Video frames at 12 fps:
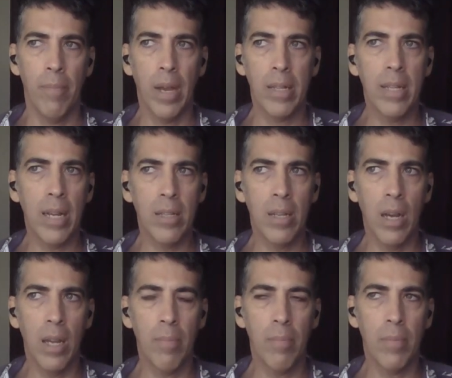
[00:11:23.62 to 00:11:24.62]
At that
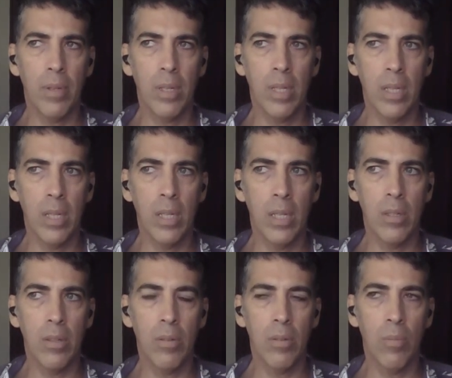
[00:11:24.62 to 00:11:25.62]
time,
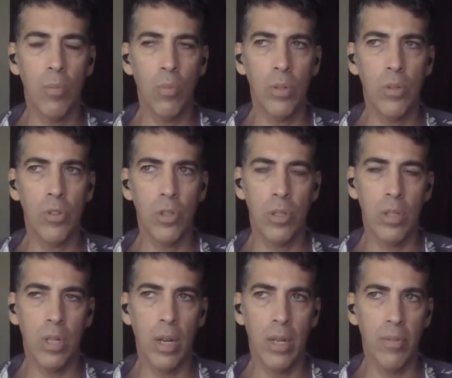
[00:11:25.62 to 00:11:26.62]
he was just
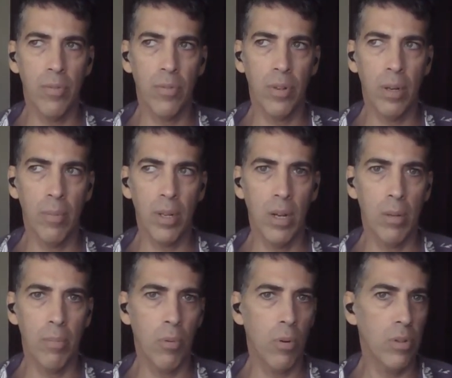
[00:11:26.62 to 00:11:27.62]
kind of coming on
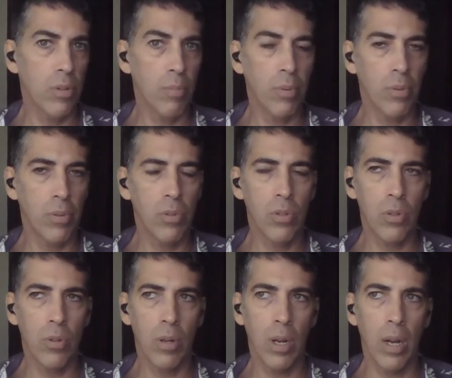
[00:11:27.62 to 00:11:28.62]
board as a
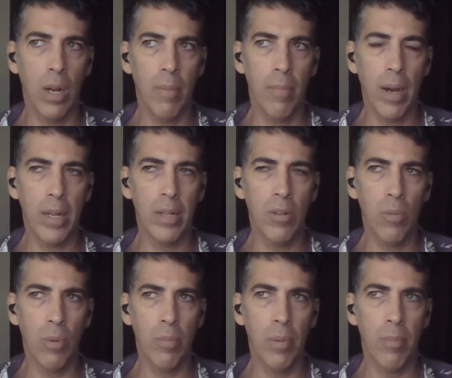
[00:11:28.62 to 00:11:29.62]
producer. I don't
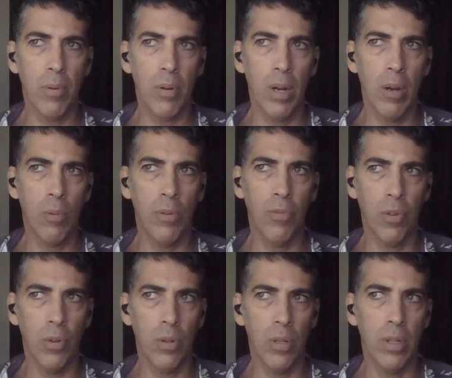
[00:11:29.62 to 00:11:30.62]
remember how we
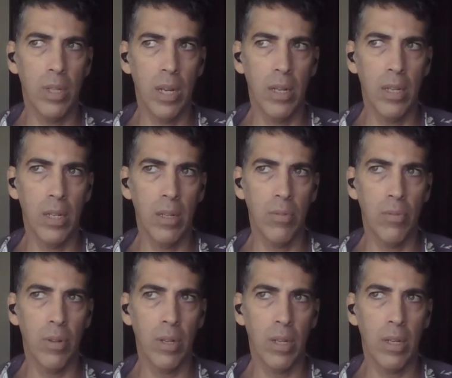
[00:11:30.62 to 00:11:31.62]
floated the idea of,
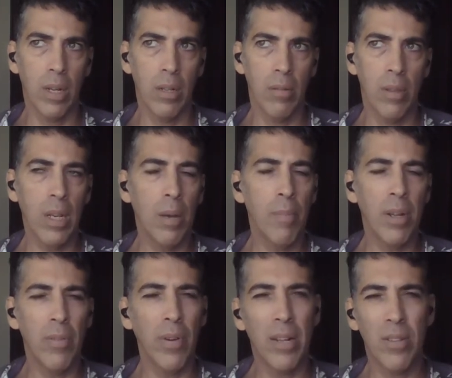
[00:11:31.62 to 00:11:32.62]
like, I think I might
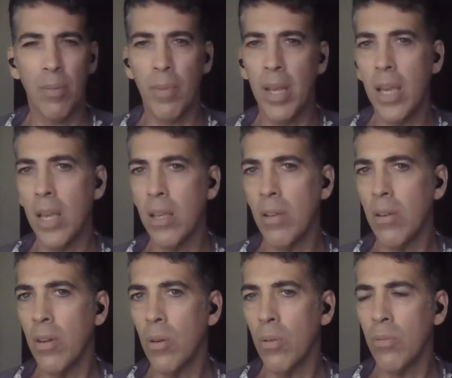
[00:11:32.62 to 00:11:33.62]
have asked him, hey, you
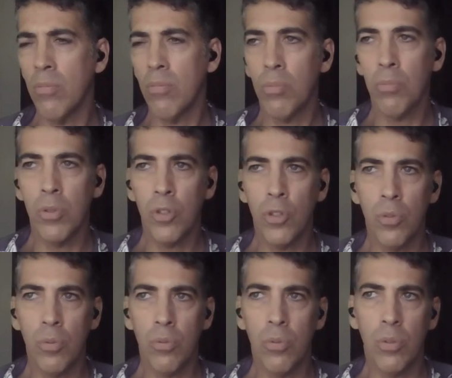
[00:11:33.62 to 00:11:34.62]
know,
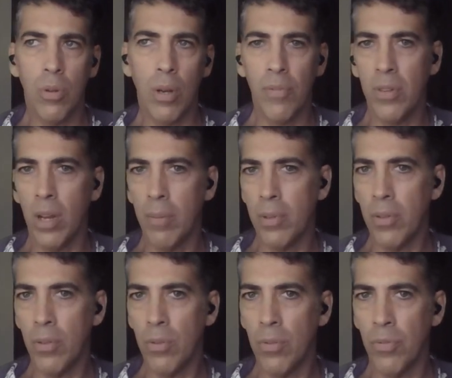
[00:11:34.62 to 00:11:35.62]
do you have time to
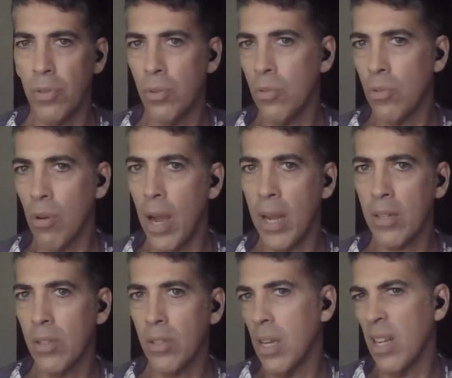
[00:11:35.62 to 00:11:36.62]
do a few
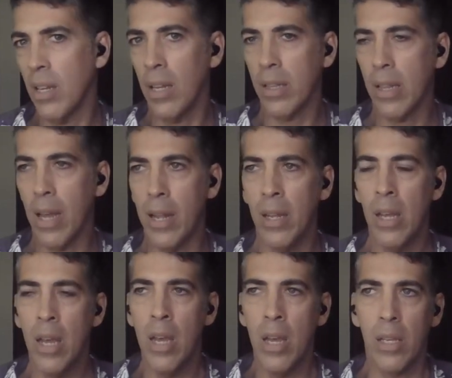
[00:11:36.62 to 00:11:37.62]
tracks, kind of like that.
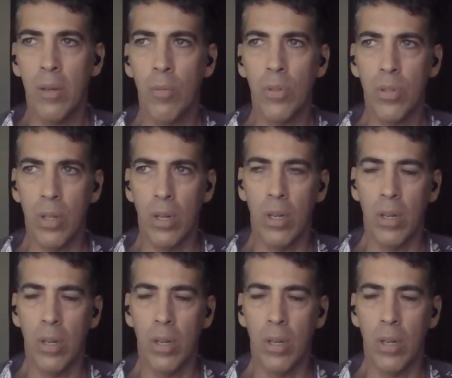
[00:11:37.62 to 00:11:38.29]
He was